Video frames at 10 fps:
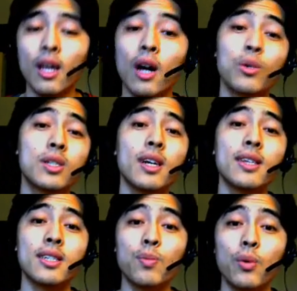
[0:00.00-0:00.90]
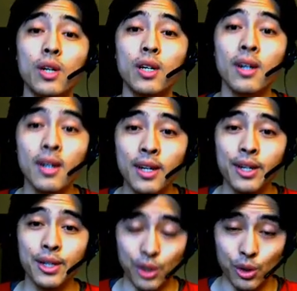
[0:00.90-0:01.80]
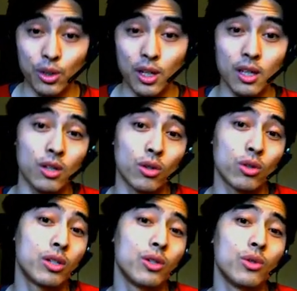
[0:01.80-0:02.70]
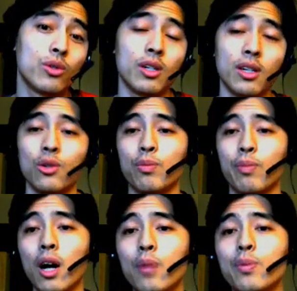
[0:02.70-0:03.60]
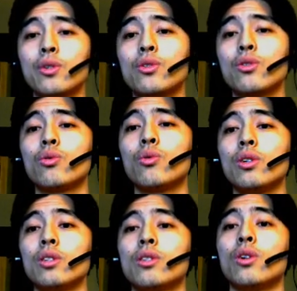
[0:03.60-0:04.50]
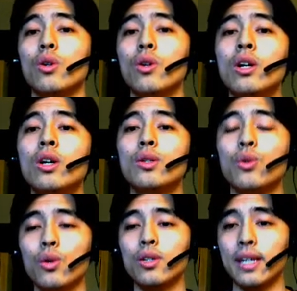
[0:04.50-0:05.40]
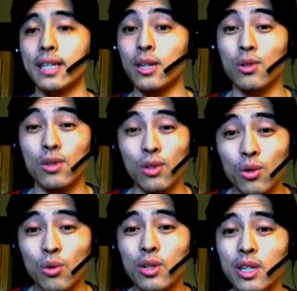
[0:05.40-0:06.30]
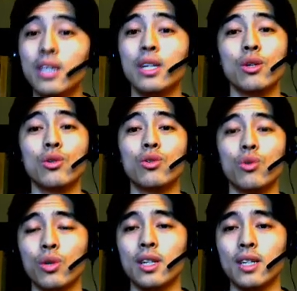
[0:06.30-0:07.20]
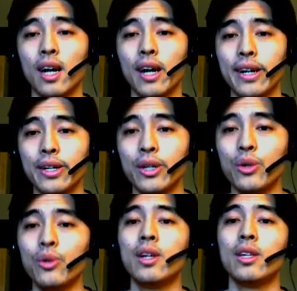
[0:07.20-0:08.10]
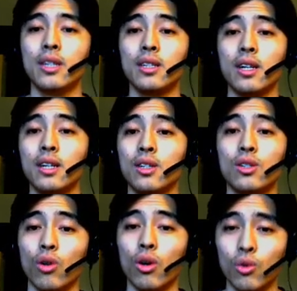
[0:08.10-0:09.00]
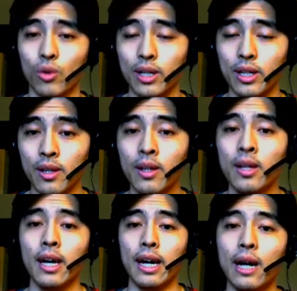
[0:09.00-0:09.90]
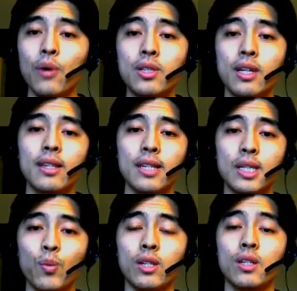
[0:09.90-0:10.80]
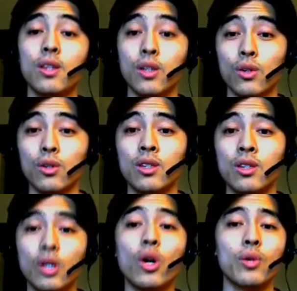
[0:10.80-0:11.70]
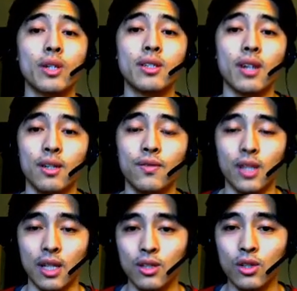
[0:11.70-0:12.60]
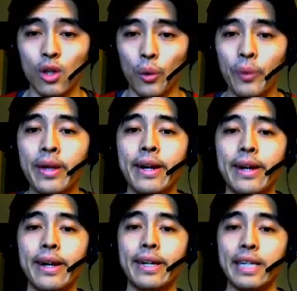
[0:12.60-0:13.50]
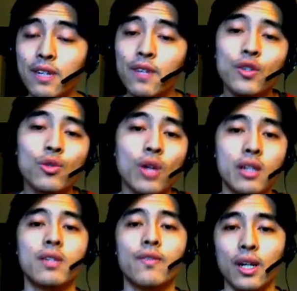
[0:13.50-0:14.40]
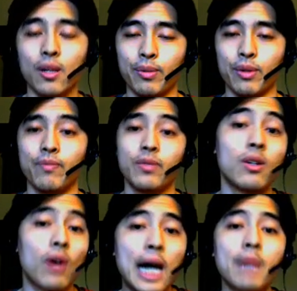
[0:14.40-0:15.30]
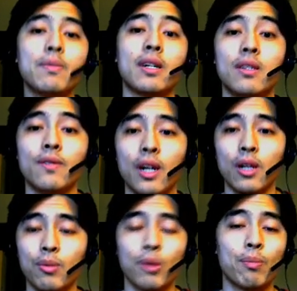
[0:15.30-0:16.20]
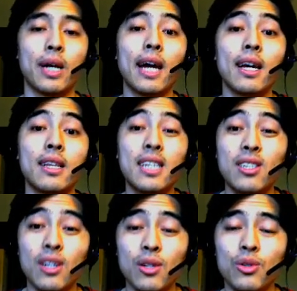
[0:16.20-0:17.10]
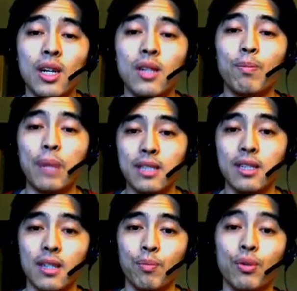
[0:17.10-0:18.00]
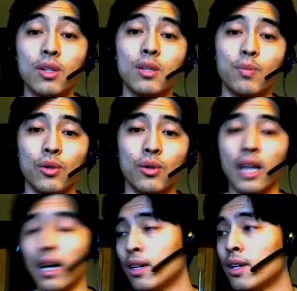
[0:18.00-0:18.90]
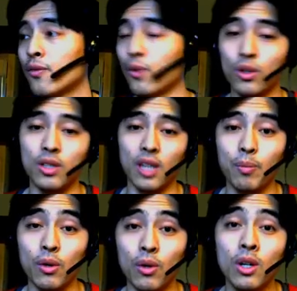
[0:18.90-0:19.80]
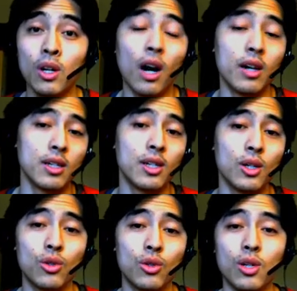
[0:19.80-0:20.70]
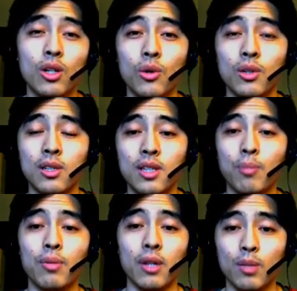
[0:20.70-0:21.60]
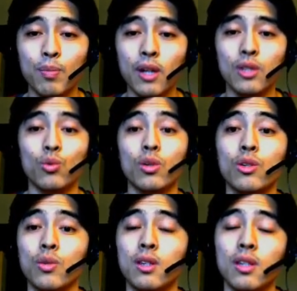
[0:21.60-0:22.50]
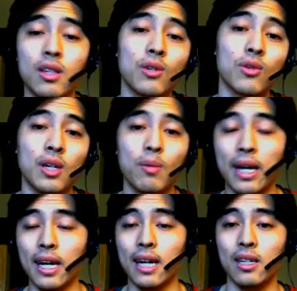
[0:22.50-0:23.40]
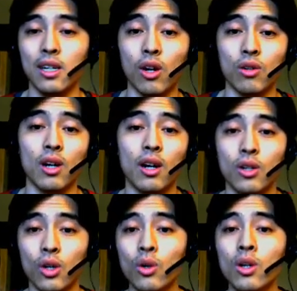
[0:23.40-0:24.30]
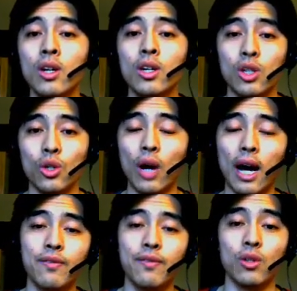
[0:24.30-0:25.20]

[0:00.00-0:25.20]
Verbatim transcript: I would say at this point, you can learn to use the EOS block producer tools. So tools like EOS Authority, EOS Toolkit.io, things like this are all great. And I would say at this point to learn the coding side of things. So uh, even if you're not a developer, you know, I'm not a developer, but I at least understand the basic principles that, for example, on EOS you can code in C++, whereas with Ethereum and Cardano, you have to